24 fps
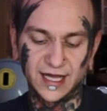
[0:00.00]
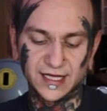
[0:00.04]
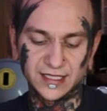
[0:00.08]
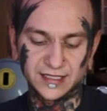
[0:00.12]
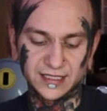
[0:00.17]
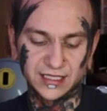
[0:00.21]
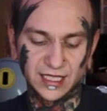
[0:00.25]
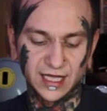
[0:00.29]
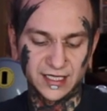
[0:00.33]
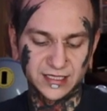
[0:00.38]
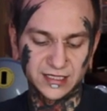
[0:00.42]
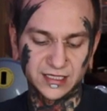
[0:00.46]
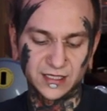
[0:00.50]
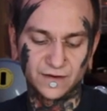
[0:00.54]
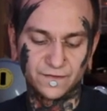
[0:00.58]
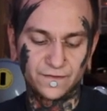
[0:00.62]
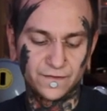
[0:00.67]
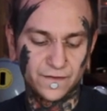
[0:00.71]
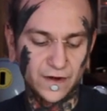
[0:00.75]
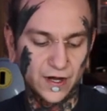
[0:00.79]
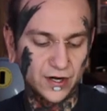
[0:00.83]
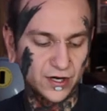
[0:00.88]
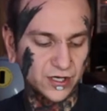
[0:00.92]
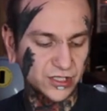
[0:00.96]
has like some
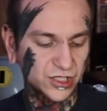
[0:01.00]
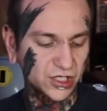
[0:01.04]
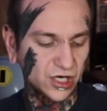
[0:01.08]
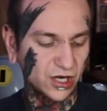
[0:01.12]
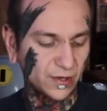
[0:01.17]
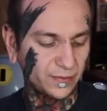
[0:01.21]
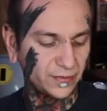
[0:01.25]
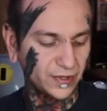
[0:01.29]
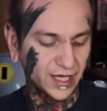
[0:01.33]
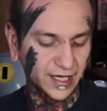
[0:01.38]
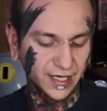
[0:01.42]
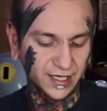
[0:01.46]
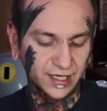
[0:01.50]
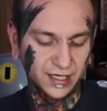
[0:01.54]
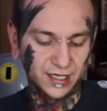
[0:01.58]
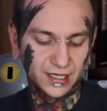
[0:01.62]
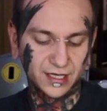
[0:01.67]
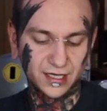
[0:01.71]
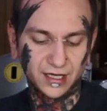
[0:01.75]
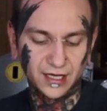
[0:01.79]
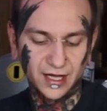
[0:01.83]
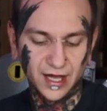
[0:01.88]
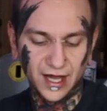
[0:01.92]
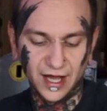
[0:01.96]
Photoshop, like
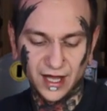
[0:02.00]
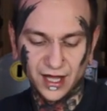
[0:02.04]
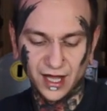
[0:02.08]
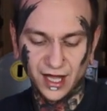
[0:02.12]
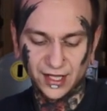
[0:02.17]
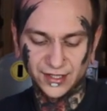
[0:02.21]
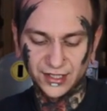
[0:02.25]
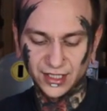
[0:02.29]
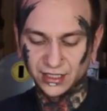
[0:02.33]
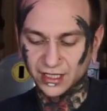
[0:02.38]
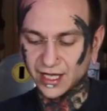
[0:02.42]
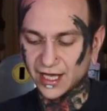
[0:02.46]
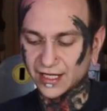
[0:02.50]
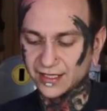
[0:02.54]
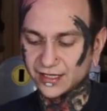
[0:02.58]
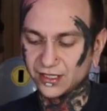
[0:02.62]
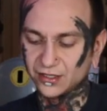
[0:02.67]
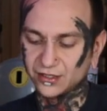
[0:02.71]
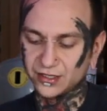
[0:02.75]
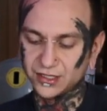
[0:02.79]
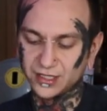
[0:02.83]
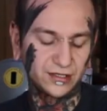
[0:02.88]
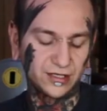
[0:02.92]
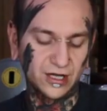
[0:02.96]
I did like
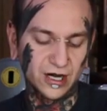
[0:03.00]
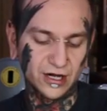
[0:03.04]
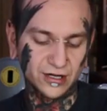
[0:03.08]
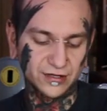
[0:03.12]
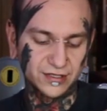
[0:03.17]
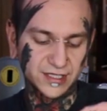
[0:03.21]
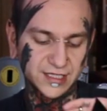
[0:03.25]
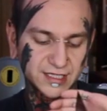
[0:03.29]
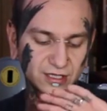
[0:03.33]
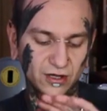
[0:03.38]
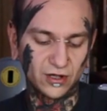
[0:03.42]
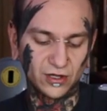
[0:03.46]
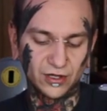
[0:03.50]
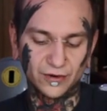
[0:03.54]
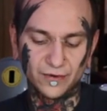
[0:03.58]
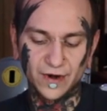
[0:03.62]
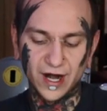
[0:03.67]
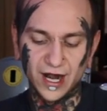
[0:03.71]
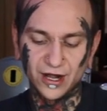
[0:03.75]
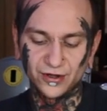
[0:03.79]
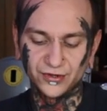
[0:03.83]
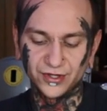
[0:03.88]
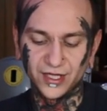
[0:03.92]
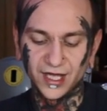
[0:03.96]
the darkness all
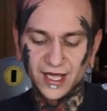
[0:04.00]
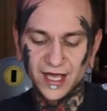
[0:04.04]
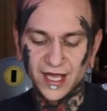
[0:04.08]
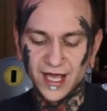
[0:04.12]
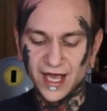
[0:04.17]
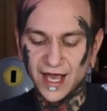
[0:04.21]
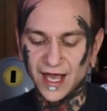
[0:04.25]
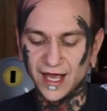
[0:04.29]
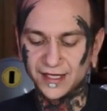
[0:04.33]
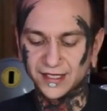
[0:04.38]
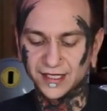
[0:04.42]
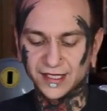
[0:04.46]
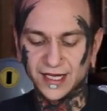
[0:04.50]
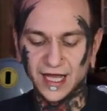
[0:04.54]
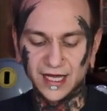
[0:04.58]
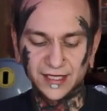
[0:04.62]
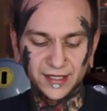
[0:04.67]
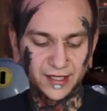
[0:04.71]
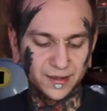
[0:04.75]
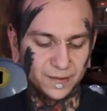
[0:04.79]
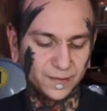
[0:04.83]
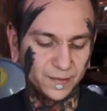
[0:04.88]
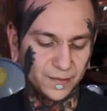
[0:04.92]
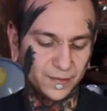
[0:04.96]
around, and it
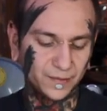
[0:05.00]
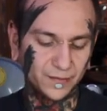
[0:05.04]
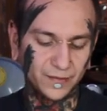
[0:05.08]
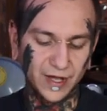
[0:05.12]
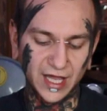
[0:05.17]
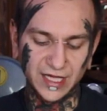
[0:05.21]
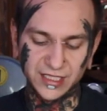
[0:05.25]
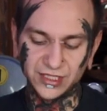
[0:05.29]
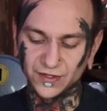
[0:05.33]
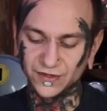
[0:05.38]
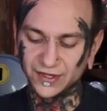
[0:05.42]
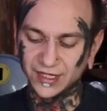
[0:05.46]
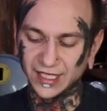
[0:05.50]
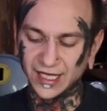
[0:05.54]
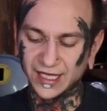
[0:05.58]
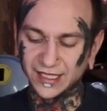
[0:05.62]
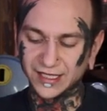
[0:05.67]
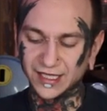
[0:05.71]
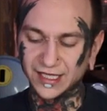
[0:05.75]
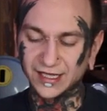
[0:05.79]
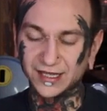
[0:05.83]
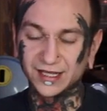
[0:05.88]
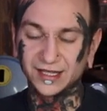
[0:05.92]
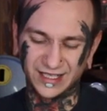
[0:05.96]
kind of makes you
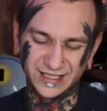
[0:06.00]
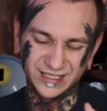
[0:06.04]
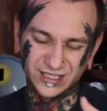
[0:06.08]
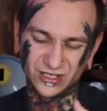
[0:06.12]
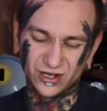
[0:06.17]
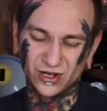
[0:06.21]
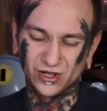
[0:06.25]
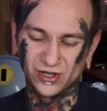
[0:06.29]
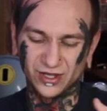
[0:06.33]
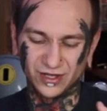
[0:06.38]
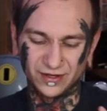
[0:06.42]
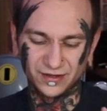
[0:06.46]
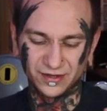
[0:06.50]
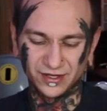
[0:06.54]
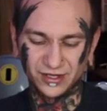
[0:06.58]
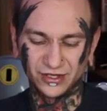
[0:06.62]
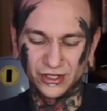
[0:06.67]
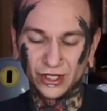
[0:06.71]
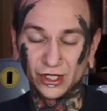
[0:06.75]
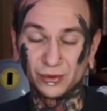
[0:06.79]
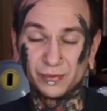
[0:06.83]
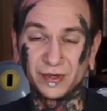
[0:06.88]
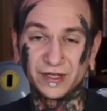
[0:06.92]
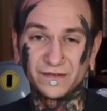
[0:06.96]
think that it's all a
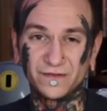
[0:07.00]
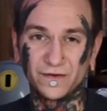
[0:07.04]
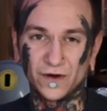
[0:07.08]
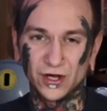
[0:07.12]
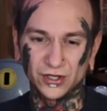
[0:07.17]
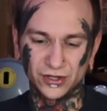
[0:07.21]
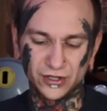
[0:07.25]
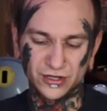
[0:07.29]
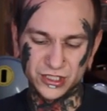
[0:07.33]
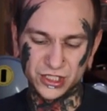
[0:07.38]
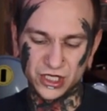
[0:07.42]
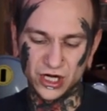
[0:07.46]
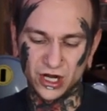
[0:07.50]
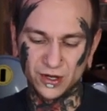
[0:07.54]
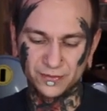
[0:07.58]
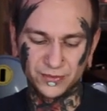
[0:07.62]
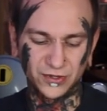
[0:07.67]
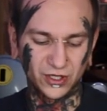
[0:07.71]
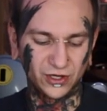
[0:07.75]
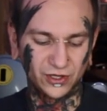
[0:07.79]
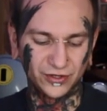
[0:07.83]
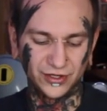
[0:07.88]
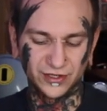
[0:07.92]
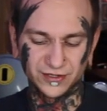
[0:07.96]
little bit
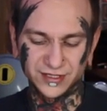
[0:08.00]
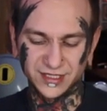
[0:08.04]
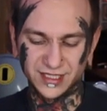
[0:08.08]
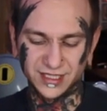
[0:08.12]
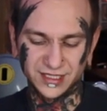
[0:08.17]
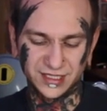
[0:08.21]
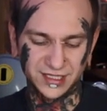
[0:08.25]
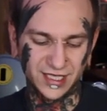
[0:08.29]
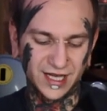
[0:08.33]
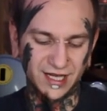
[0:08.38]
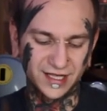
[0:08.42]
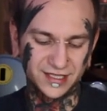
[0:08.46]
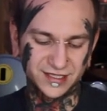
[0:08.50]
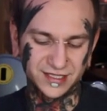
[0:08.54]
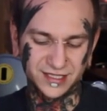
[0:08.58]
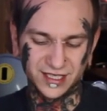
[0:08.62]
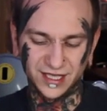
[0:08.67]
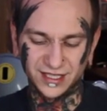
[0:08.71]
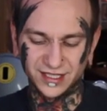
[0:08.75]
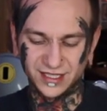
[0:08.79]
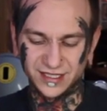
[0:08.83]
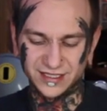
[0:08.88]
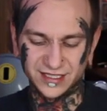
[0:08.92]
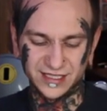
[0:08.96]
Photoshopped, all those designs,
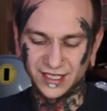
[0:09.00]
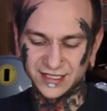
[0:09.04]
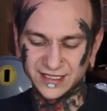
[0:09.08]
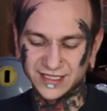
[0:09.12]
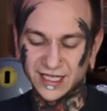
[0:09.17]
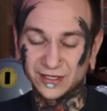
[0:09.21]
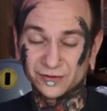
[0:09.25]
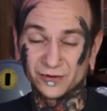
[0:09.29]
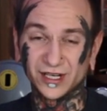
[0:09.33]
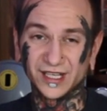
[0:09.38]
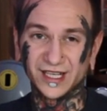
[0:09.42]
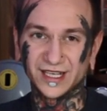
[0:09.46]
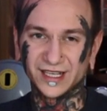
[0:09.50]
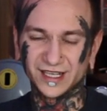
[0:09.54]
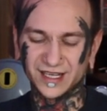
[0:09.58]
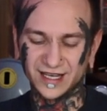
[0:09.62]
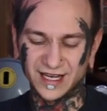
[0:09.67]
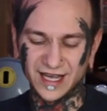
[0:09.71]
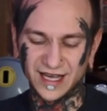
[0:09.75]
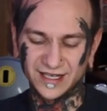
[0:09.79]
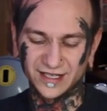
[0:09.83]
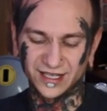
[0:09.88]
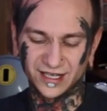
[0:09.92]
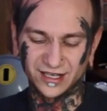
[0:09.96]
and it's not really
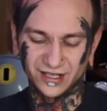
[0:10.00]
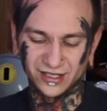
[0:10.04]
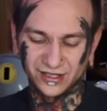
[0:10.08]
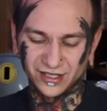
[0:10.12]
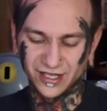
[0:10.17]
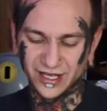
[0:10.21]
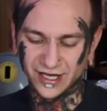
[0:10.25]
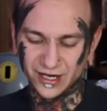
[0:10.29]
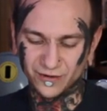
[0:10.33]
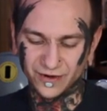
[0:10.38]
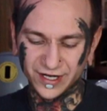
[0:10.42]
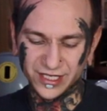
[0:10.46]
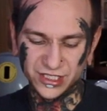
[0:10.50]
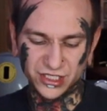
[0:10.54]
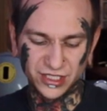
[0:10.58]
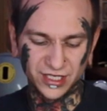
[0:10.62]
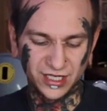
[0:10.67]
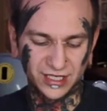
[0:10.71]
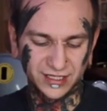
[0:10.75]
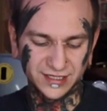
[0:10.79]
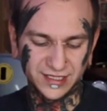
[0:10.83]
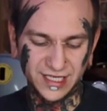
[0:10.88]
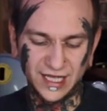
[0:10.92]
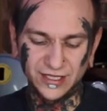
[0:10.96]
kind of like
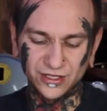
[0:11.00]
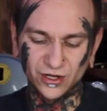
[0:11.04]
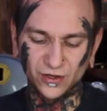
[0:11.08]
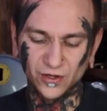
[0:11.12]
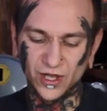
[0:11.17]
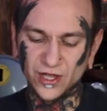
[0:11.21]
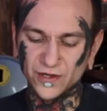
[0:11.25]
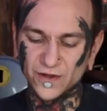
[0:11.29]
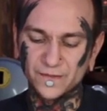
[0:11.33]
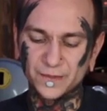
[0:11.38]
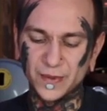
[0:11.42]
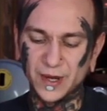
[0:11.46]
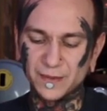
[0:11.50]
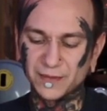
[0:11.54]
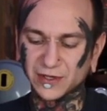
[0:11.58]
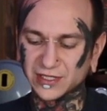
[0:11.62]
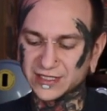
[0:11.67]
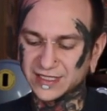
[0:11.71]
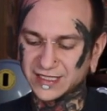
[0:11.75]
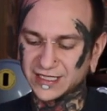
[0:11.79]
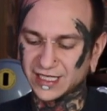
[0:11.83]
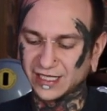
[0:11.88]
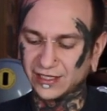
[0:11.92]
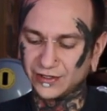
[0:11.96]
originals. I know a lot of people
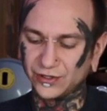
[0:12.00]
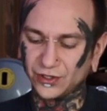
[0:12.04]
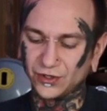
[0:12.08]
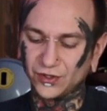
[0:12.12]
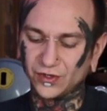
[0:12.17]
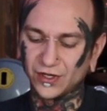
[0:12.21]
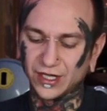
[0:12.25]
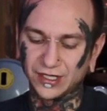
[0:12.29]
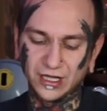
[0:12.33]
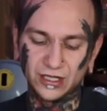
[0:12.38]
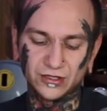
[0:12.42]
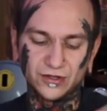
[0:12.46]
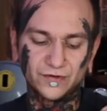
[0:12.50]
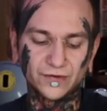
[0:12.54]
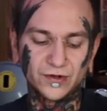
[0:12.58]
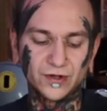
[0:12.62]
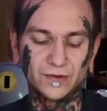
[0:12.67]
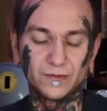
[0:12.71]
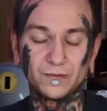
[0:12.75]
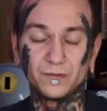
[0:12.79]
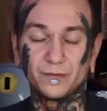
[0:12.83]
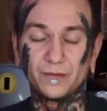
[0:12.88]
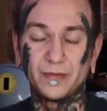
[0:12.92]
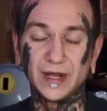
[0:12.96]
still do, and a lot
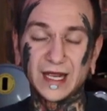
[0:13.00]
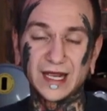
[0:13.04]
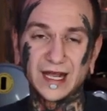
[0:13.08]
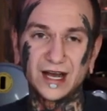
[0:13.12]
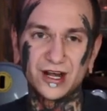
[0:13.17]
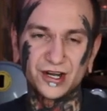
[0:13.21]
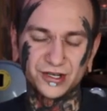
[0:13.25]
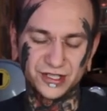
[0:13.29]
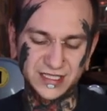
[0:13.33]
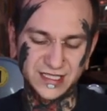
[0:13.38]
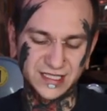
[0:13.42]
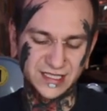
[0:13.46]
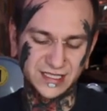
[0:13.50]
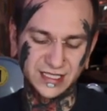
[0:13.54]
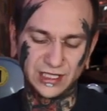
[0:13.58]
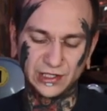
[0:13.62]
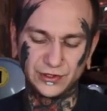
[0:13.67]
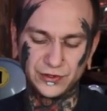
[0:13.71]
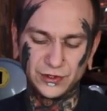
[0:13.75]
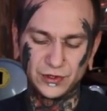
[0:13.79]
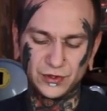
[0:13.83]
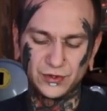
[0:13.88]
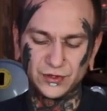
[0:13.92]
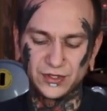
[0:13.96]
of big artists
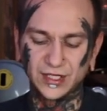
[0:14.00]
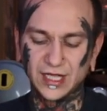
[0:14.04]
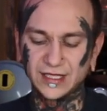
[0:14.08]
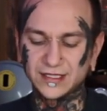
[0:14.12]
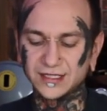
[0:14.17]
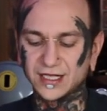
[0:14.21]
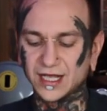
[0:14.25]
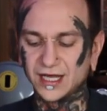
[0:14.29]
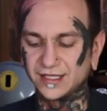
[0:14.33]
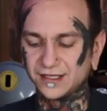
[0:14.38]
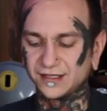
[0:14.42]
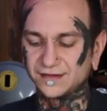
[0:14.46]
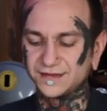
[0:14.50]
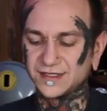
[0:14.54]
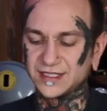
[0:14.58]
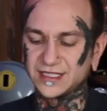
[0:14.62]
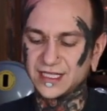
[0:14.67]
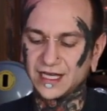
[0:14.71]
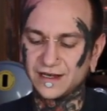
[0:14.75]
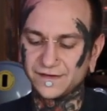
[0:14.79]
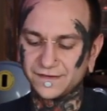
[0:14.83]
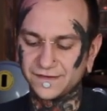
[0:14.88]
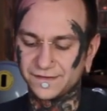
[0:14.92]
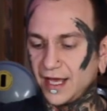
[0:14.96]
still do that kind of
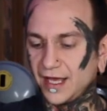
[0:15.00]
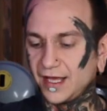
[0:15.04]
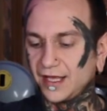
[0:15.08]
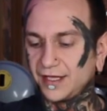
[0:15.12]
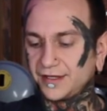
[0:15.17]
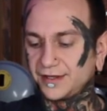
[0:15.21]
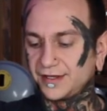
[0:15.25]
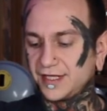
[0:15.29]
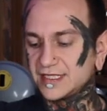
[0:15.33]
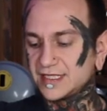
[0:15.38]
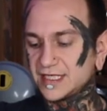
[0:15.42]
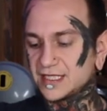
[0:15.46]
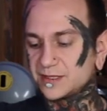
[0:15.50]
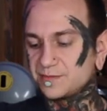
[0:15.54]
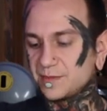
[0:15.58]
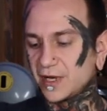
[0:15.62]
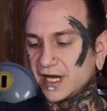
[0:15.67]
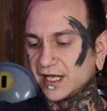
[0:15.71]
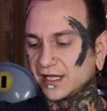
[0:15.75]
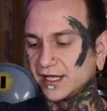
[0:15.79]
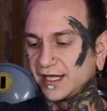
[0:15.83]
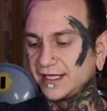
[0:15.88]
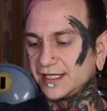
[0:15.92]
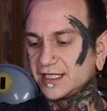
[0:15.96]
stuff. And this is
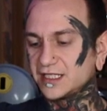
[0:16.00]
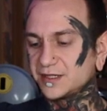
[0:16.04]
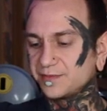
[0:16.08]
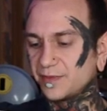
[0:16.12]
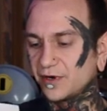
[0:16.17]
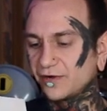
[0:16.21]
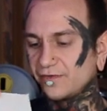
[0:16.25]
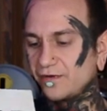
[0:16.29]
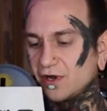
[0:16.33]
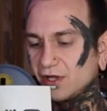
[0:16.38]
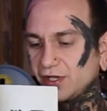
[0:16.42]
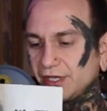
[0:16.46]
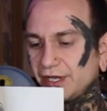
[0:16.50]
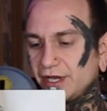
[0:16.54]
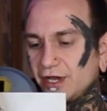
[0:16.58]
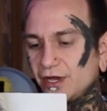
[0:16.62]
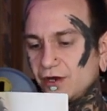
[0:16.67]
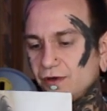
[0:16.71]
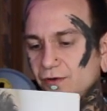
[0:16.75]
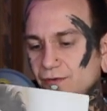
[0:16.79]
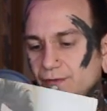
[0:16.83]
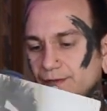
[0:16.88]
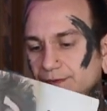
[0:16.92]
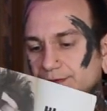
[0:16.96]
my latest
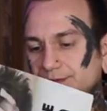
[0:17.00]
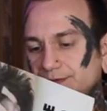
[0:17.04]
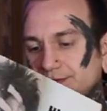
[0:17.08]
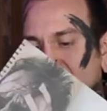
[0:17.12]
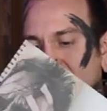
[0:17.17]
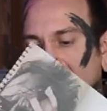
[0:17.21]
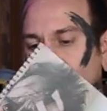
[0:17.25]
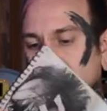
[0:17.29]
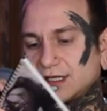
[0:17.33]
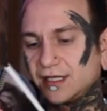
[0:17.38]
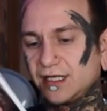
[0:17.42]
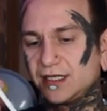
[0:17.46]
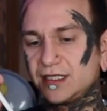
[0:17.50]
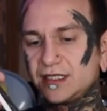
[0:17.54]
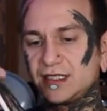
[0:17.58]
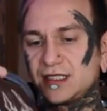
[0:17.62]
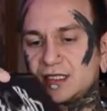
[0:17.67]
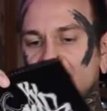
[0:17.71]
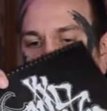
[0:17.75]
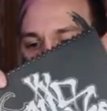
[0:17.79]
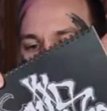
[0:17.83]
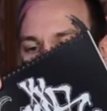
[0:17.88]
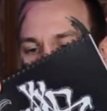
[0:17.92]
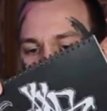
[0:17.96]
portfolio, like
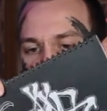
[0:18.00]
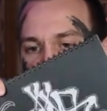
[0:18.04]
this.